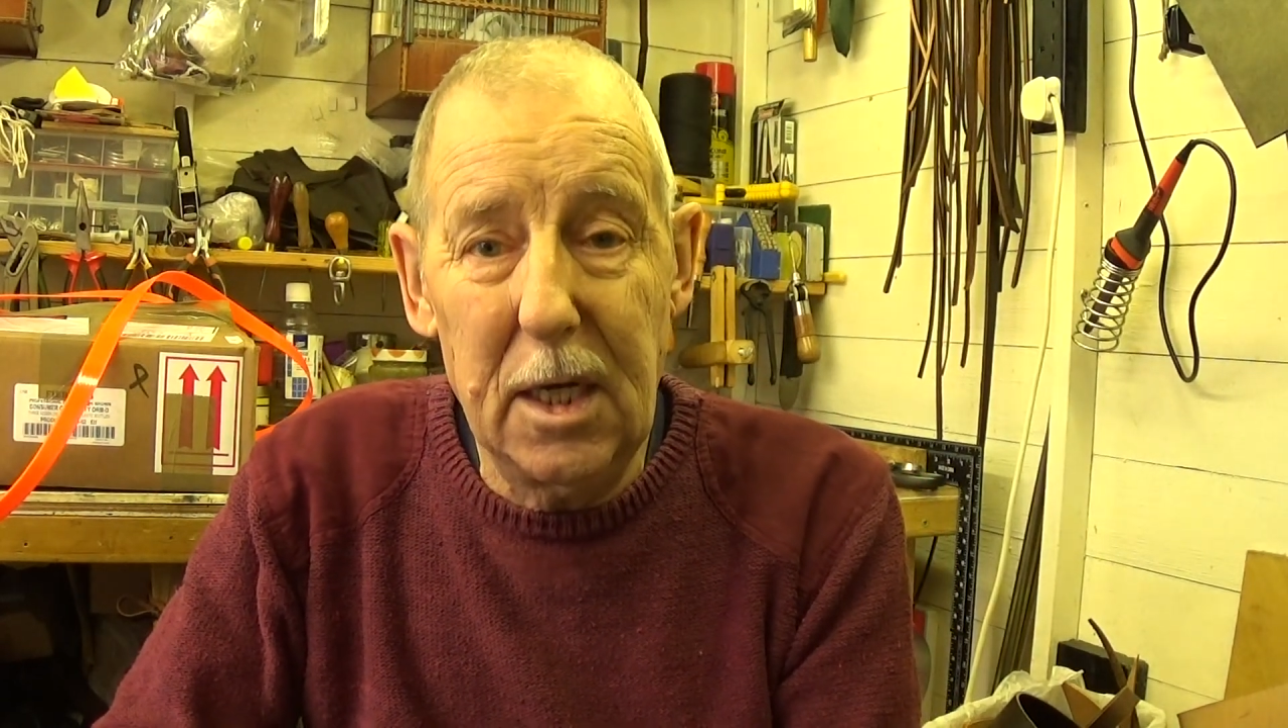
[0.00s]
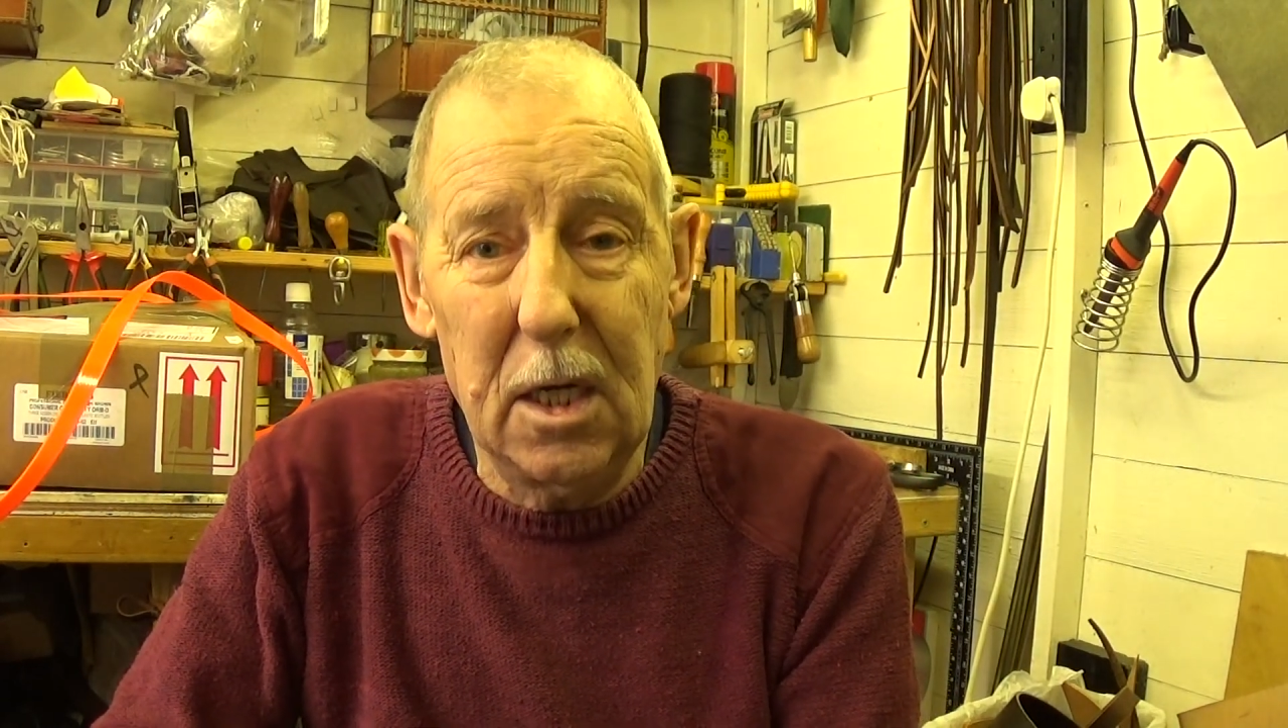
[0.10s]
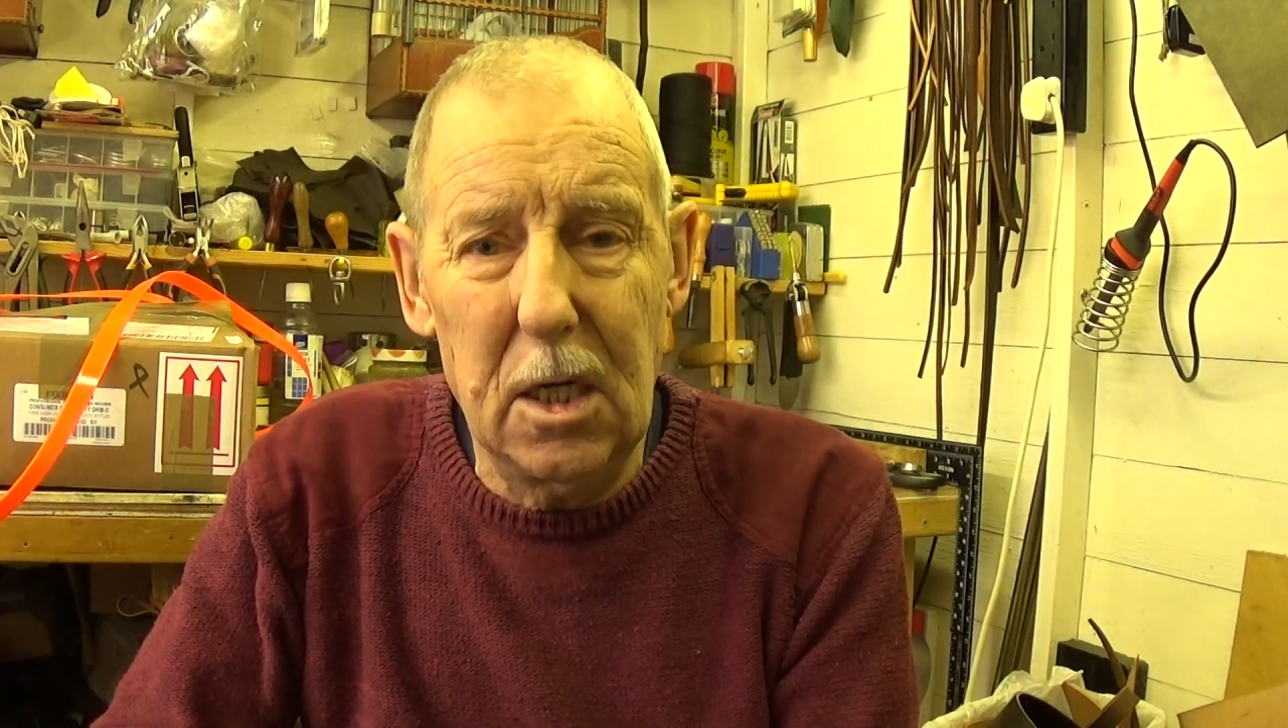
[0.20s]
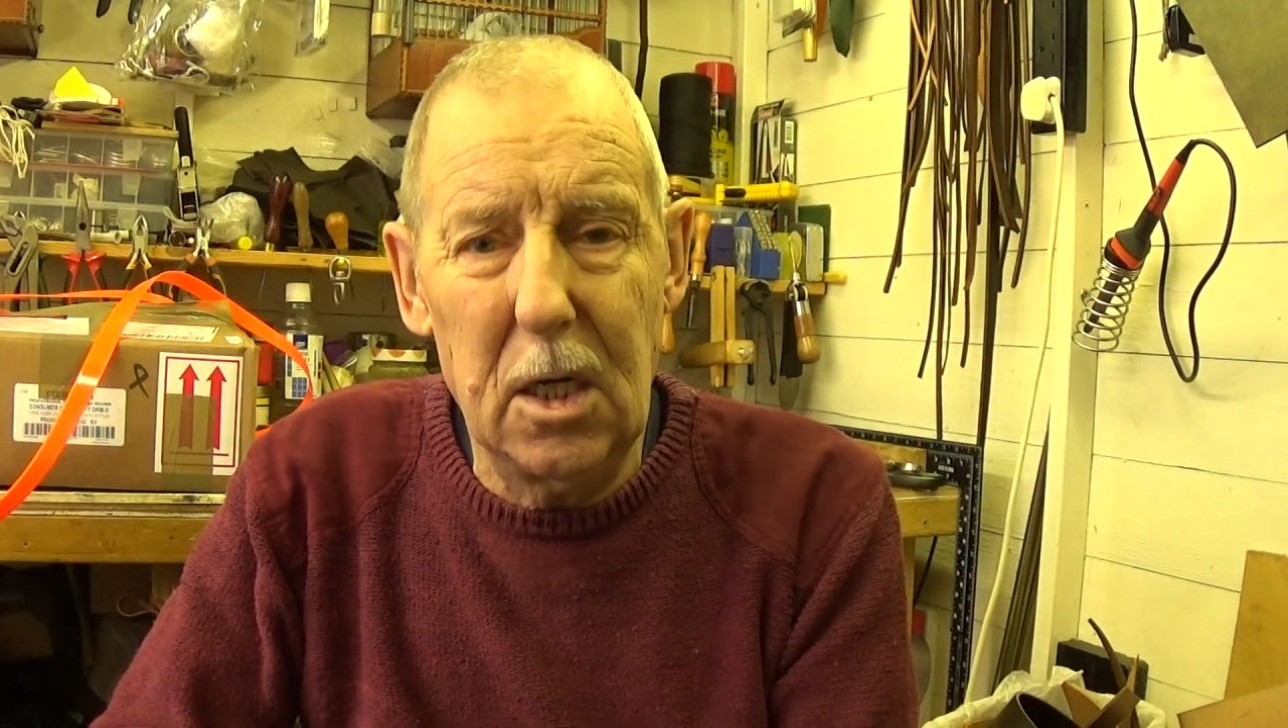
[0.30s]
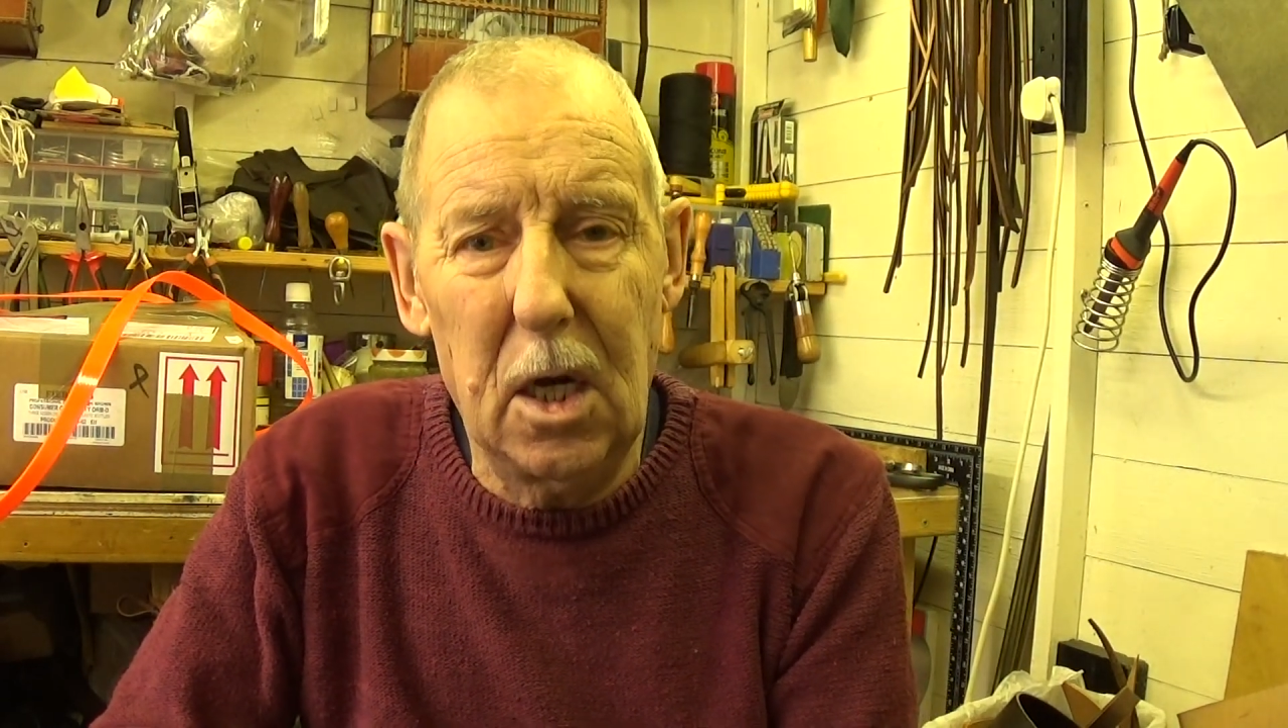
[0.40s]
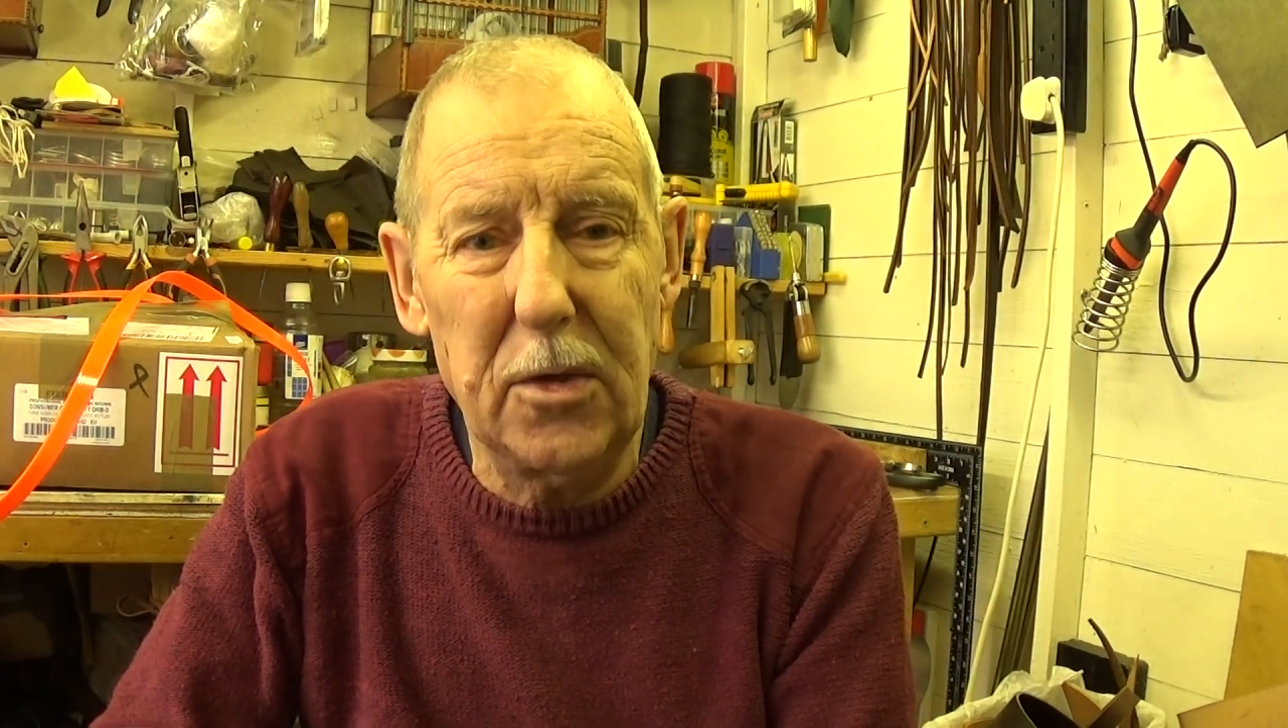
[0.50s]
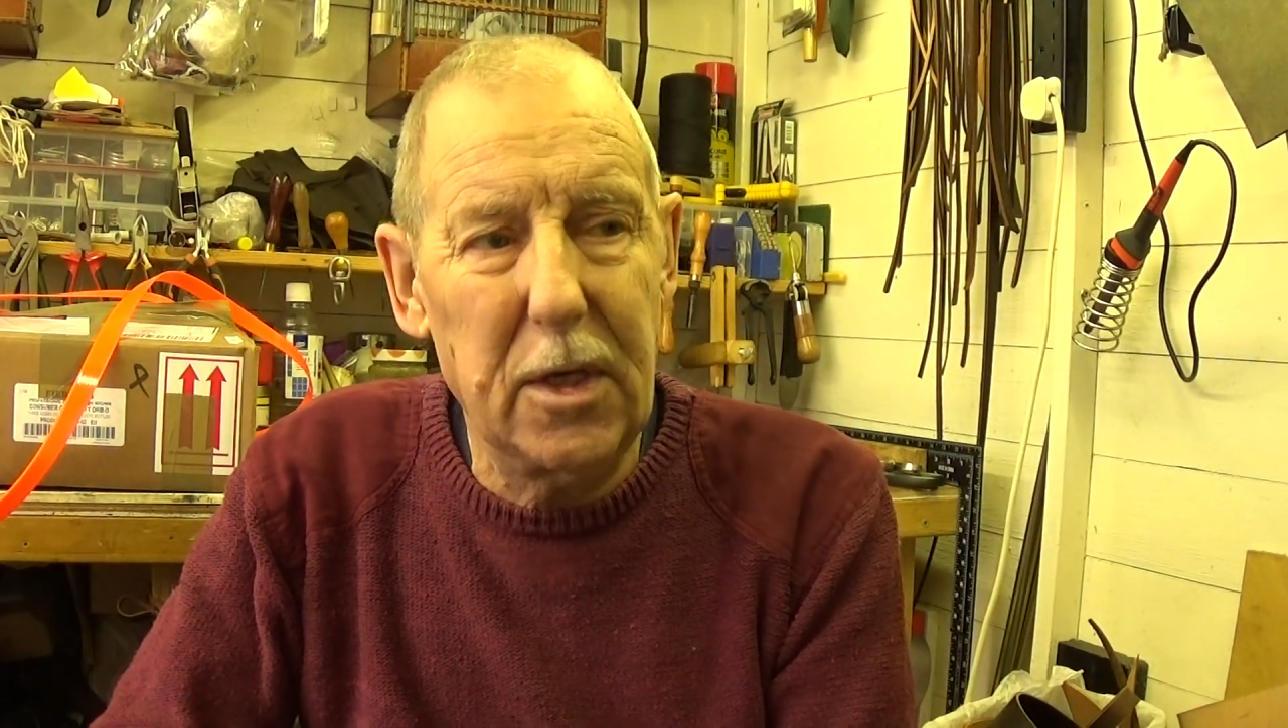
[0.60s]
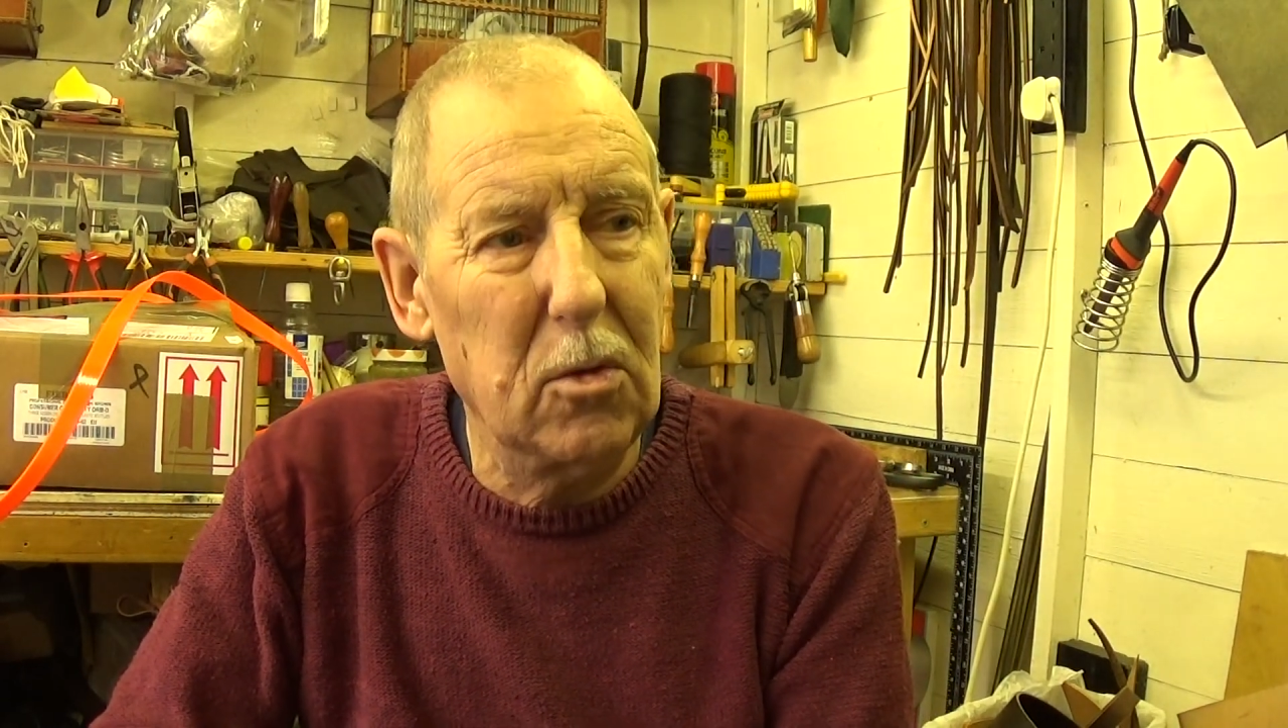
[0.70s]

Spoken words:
I think